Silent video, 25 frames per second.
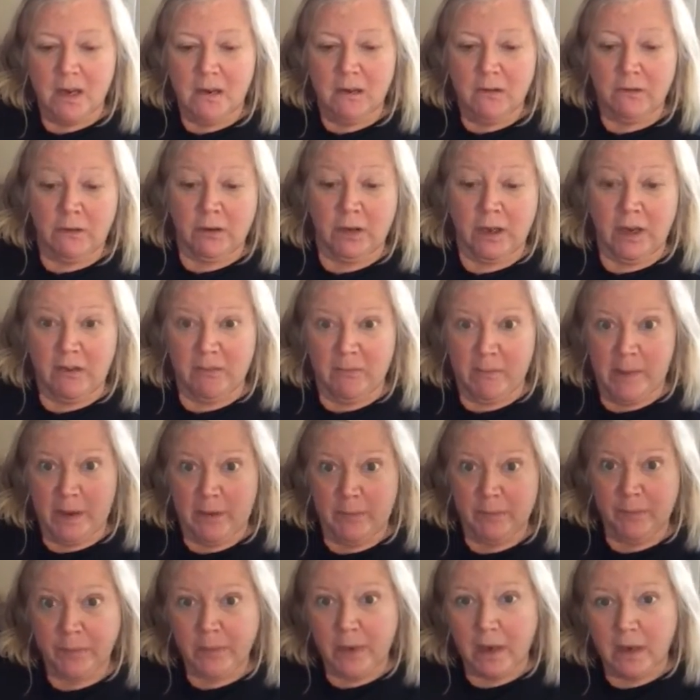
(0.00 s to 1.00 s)
forgive
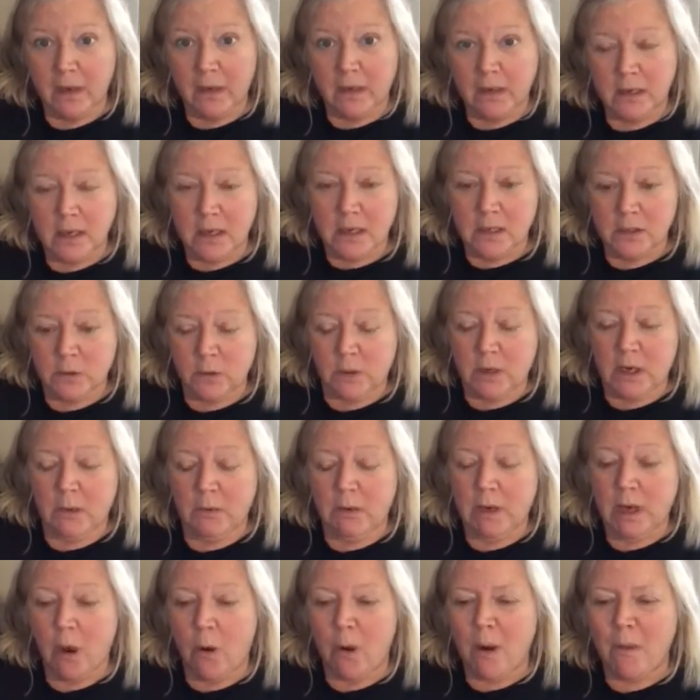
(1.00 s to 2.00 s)
me. So here
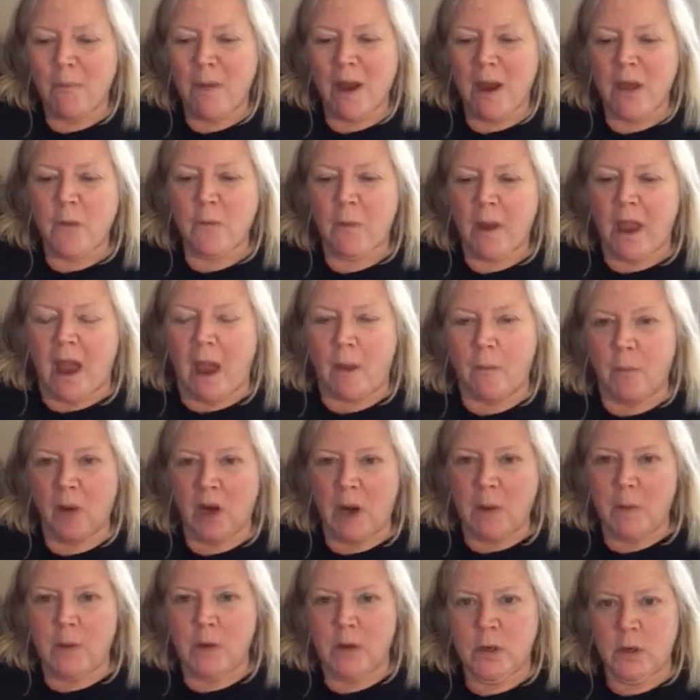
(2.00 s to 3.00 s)
we go. And by the way, I put
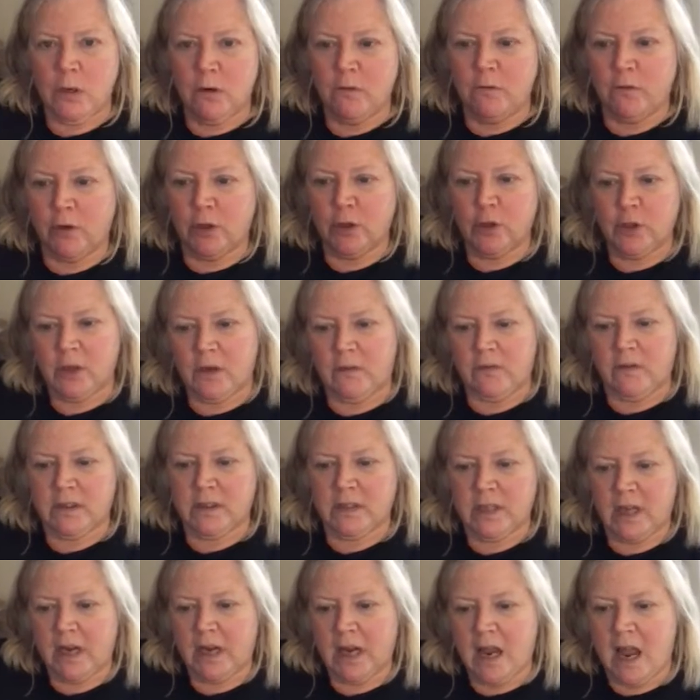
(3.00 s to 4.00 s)
up a new version of the
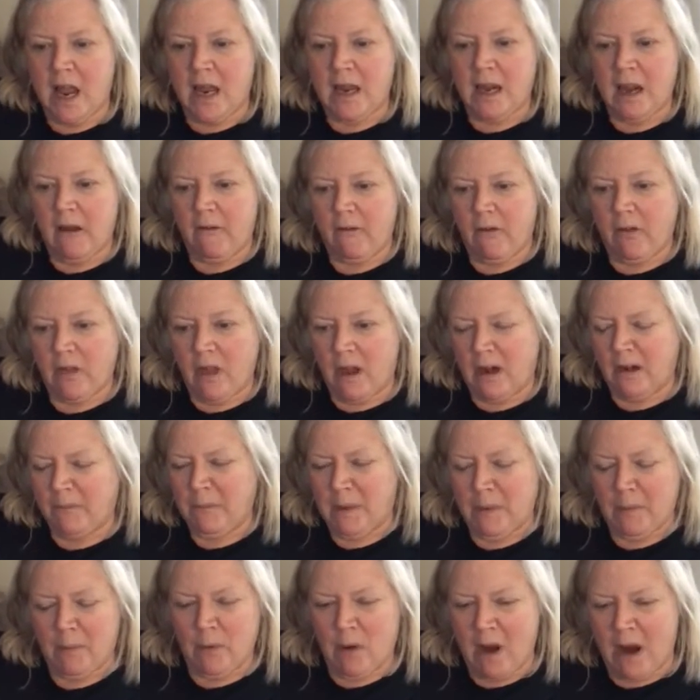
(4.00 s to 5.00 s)
study guide. A lot of
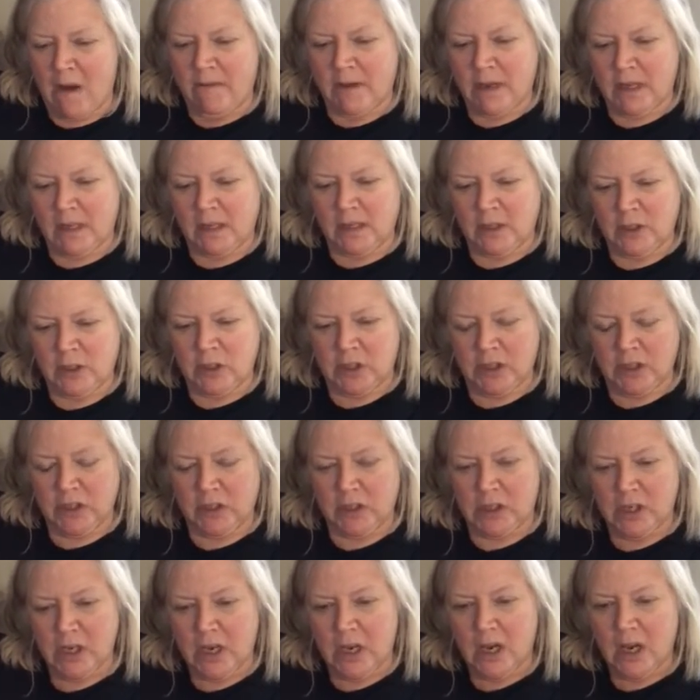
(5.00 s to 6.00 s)
people are having
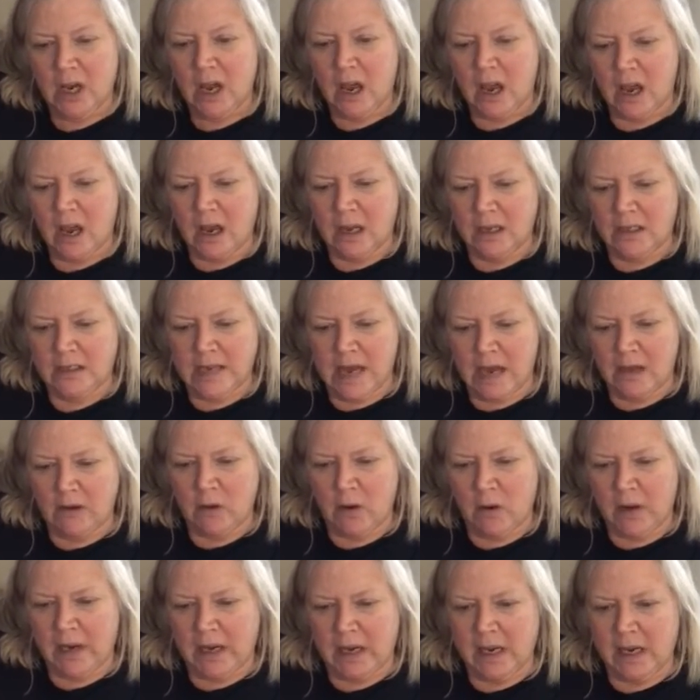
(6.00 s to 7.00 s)
glitches
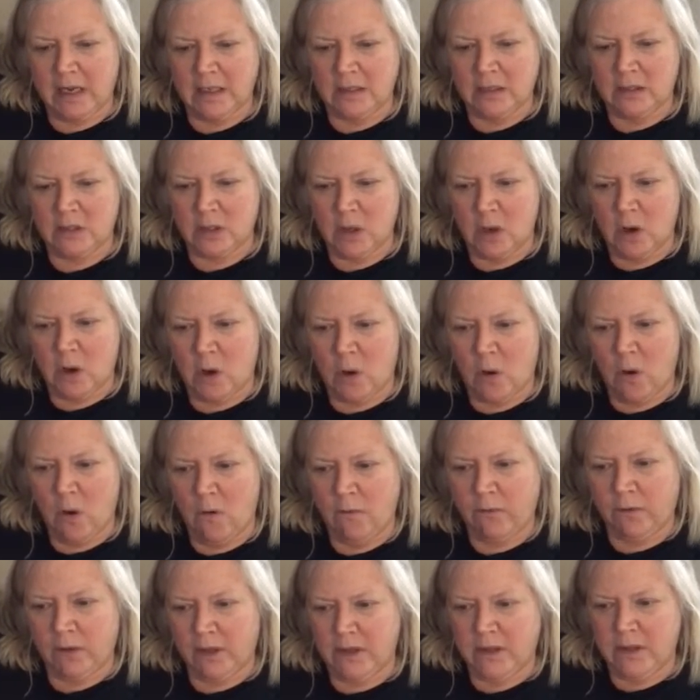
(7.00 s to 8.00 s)
downloading it, so
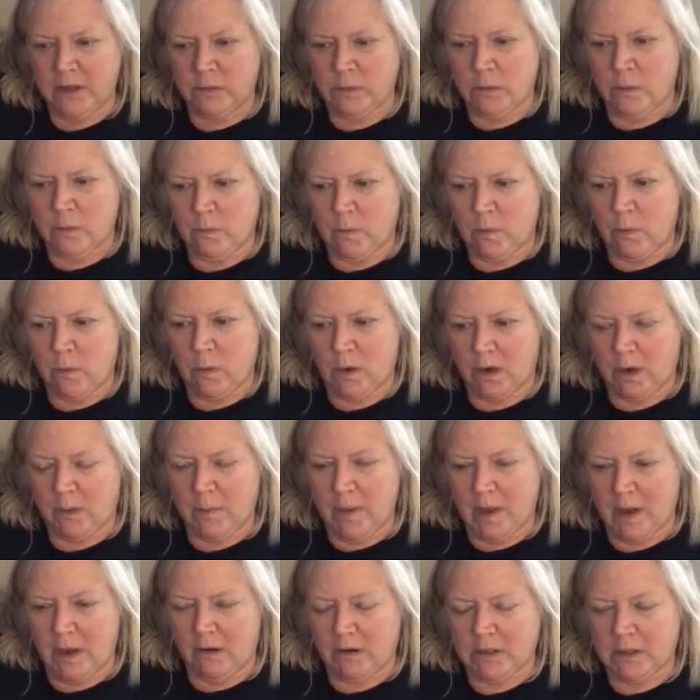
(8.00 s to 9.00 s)
hopefully this one will work
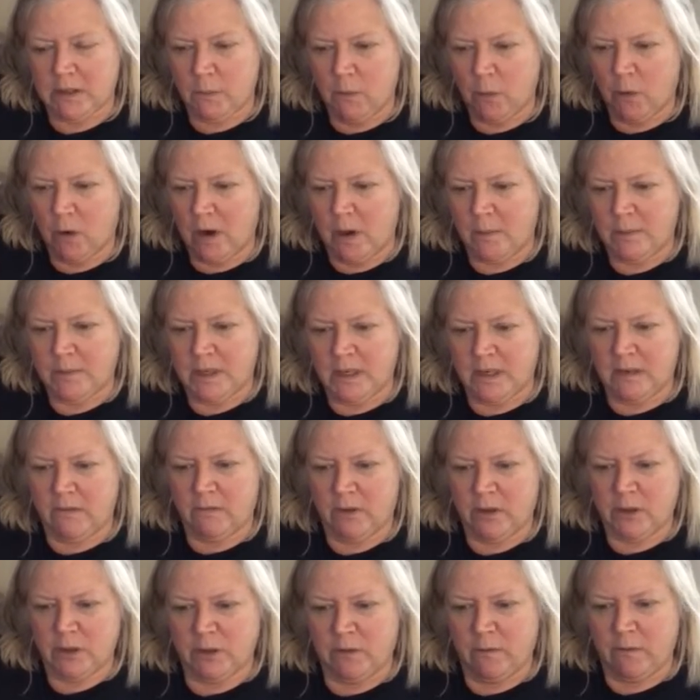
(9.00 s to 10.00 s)
better. It's a more updated
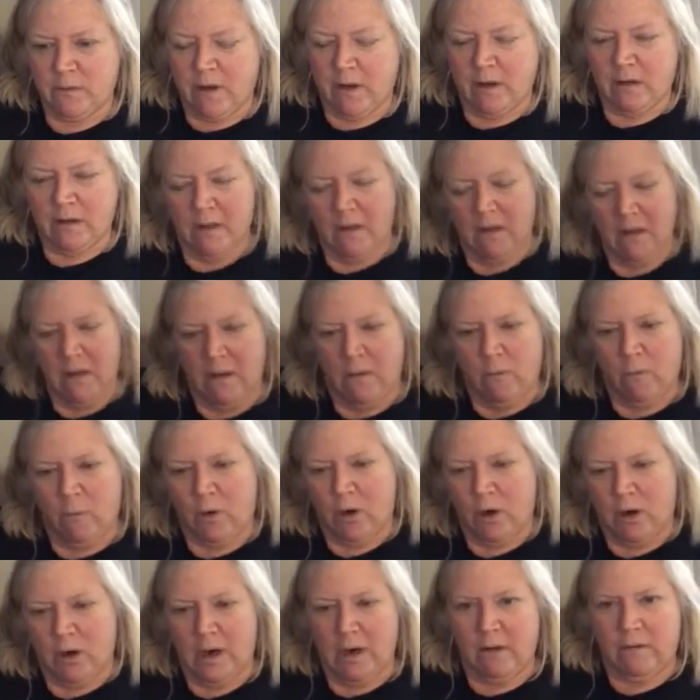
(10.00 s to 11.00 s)
version of a
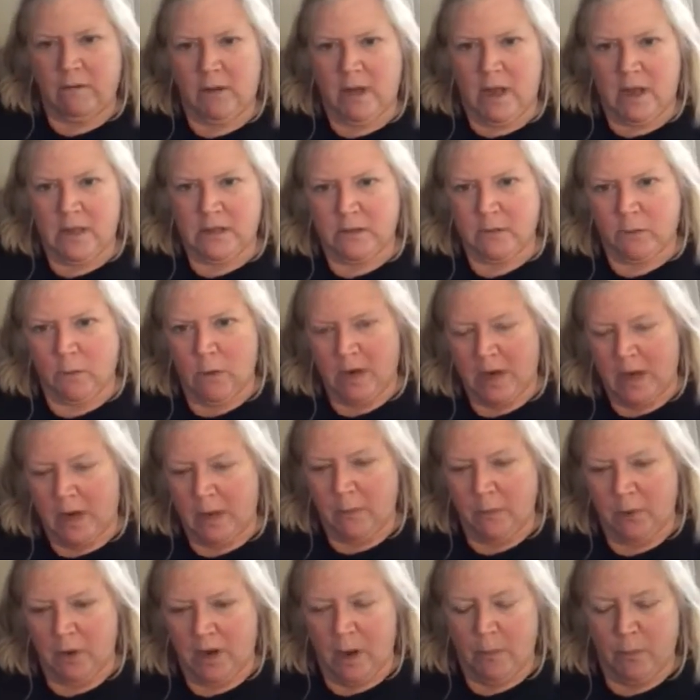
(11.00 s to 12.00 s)
Word. I realized the one I
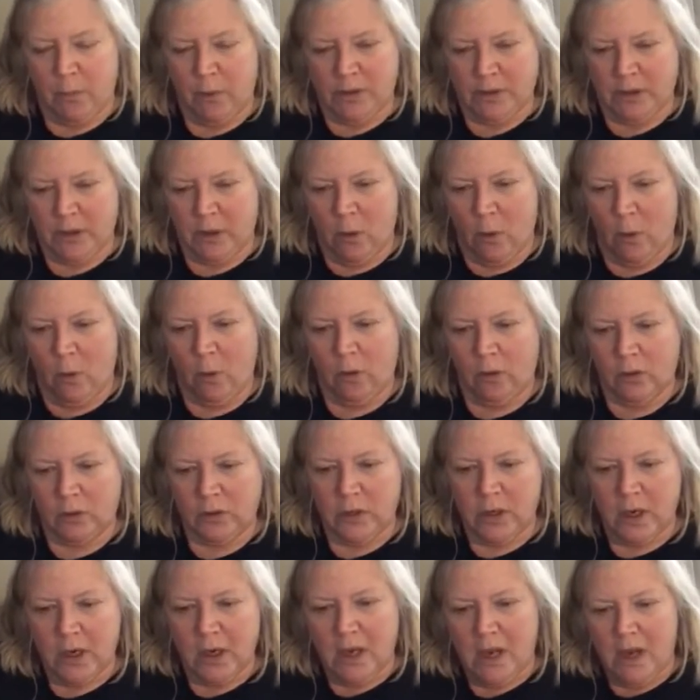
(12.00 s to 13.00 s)
put up was it's